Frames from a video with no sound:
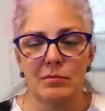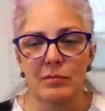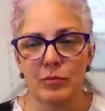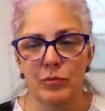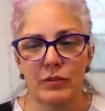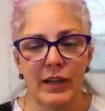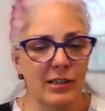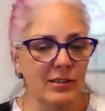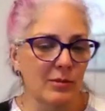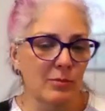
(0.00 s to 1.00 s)
We've
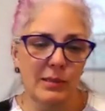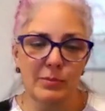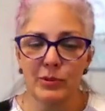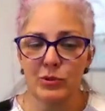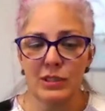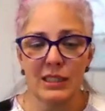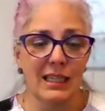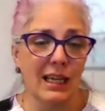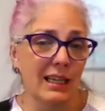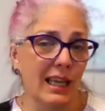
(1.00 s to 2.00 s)
hired some people who did
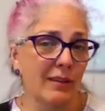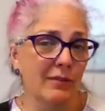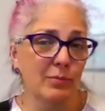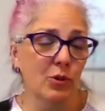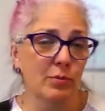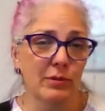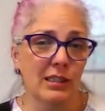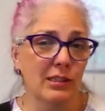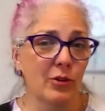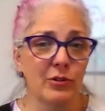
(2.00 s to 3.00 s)
not have
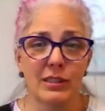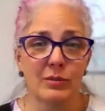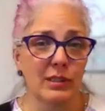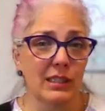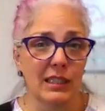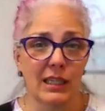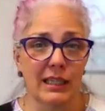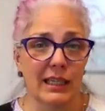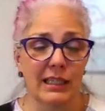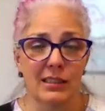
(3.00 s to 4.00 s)
appropriate clothing when they
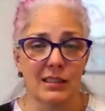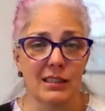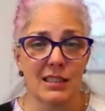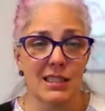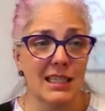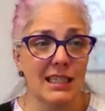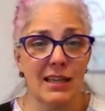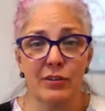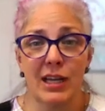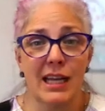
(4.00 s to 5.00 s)
got hired because they
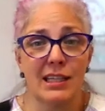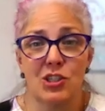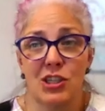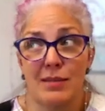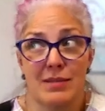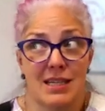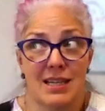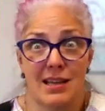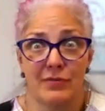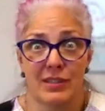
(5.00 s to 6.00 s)
never had a job in an
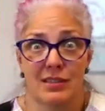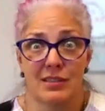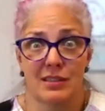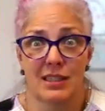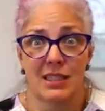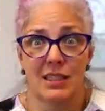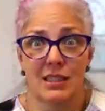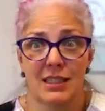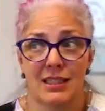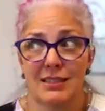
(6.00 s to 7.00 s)
office. They didn't
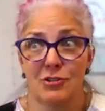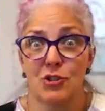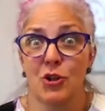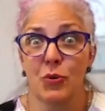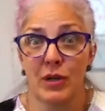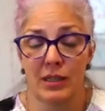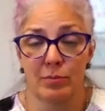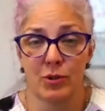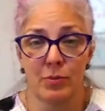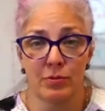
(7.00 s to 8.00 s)
even know what
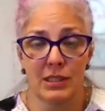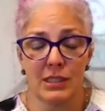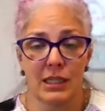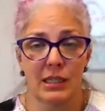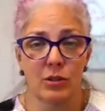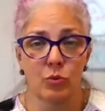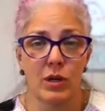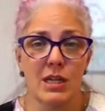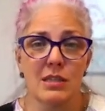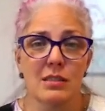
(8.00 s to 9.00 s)
appropriate attire
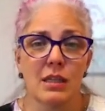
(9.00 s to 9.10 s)
was.